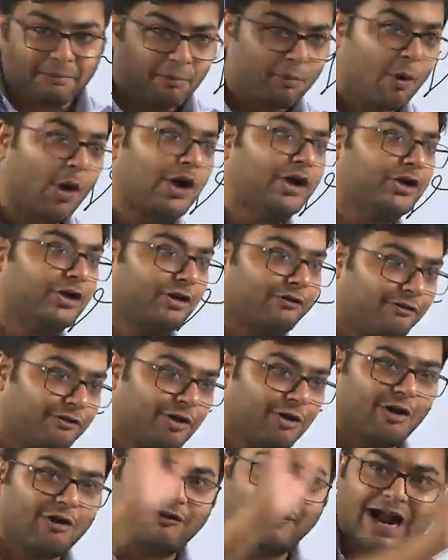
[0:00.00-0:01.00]
point of view
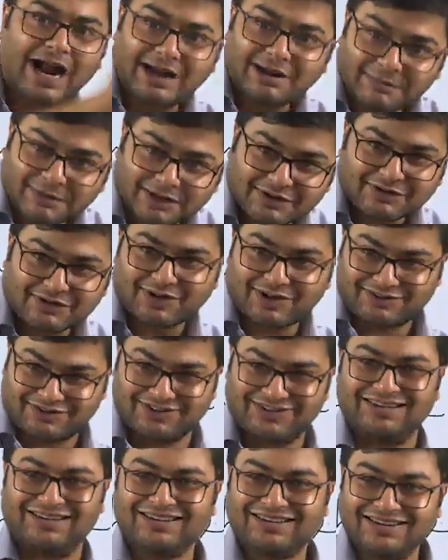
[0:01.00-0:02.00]
of administration,
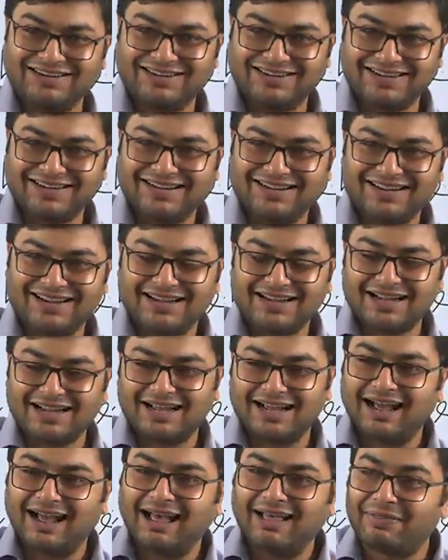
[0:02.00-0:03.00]

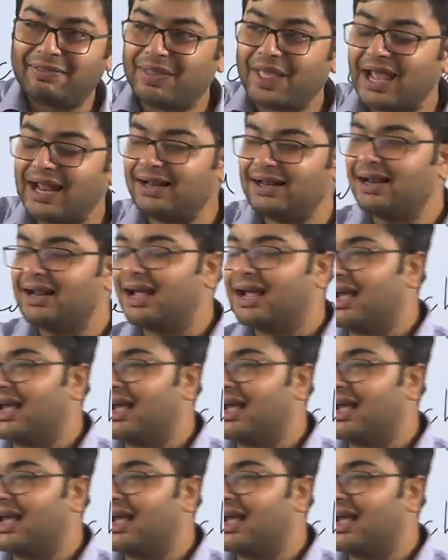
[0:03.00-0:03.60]
then